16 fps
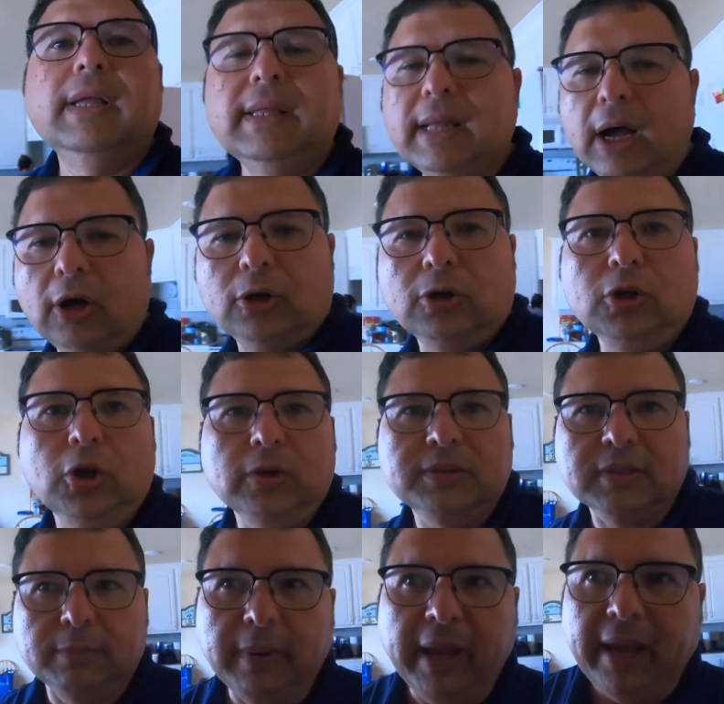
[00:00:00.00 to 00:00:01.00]
Now, I don't know if
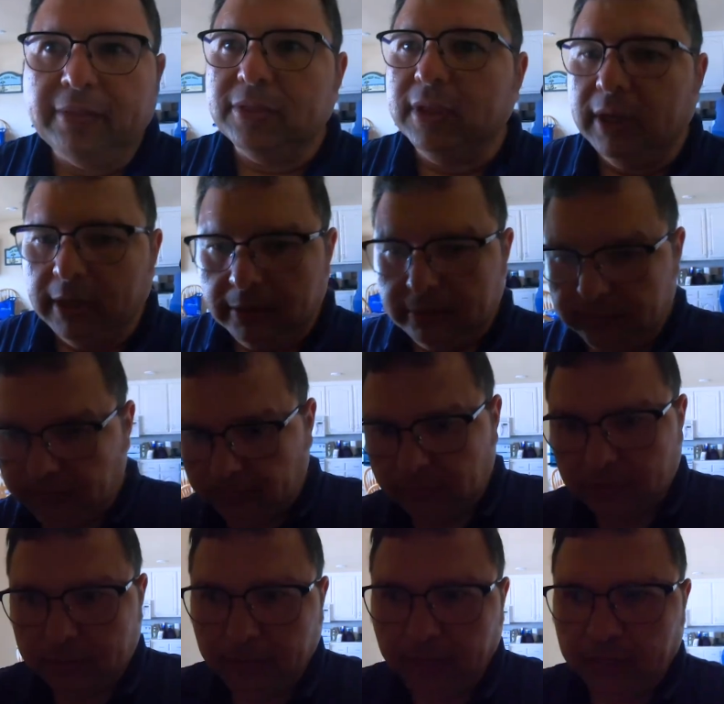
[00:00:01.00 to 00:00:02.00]
Samantha,
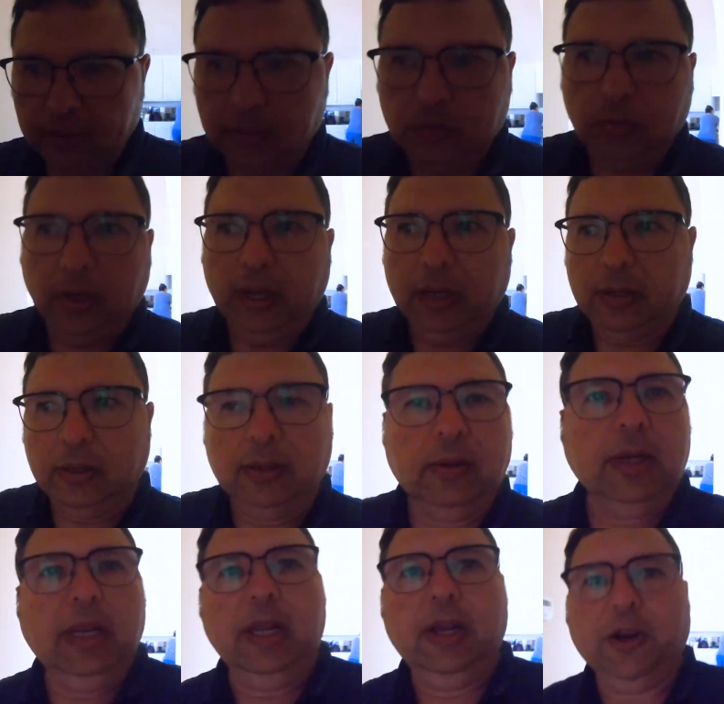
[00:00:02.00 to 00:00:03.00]
Samantha's right
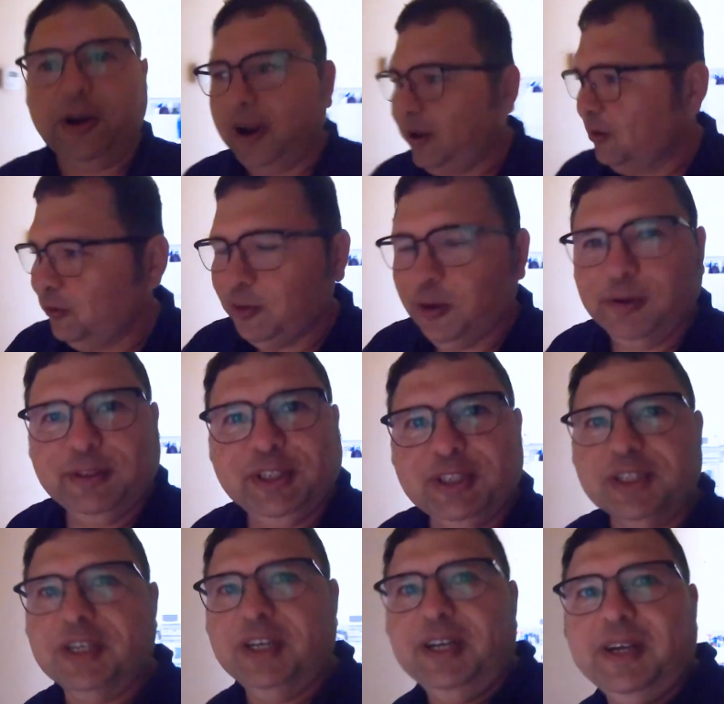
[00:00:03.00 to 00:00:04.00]
here. I don't know if
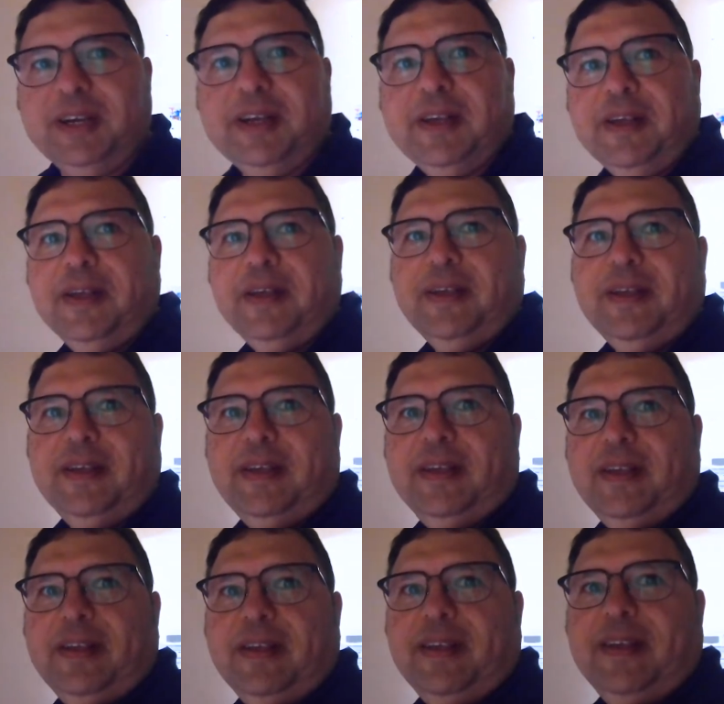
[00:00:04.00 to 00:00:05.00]
she's going to
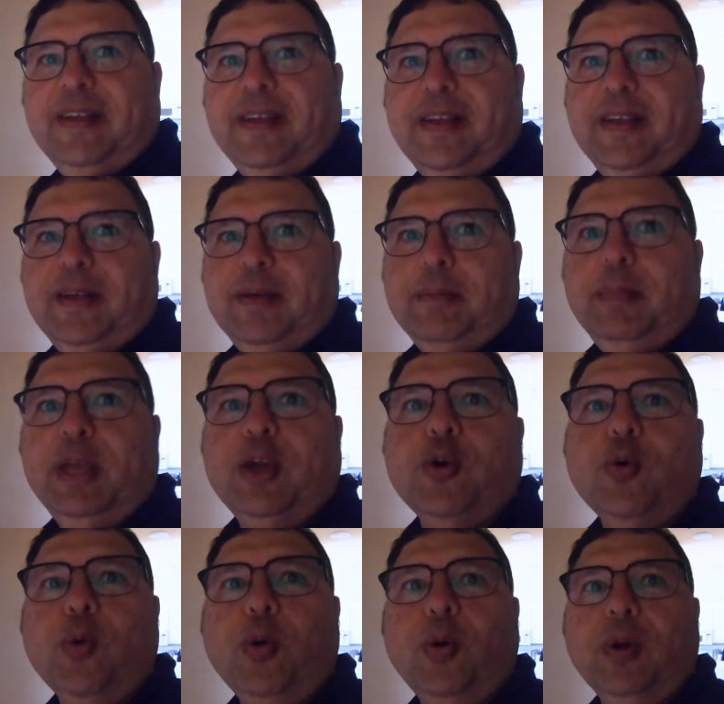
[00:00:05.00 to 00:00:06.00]
be
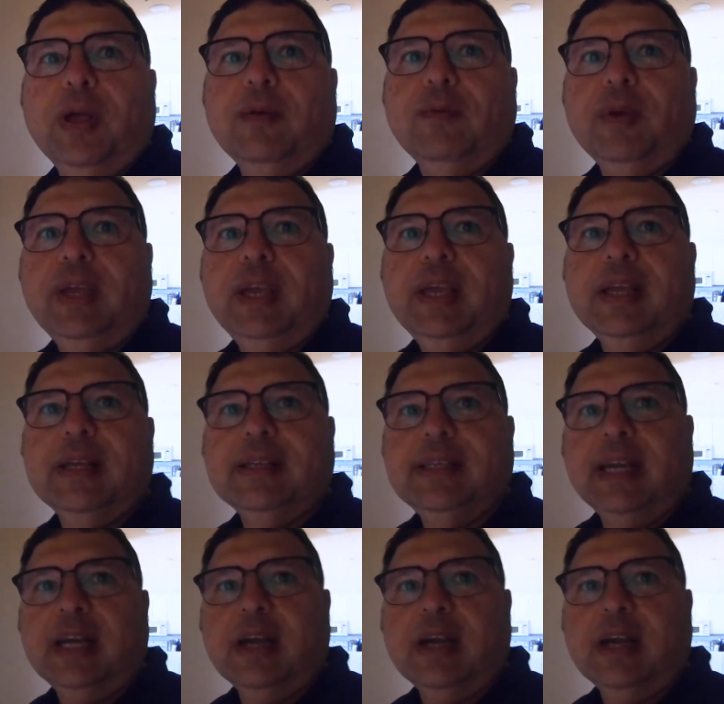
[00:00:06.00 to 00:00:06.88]
cool or be take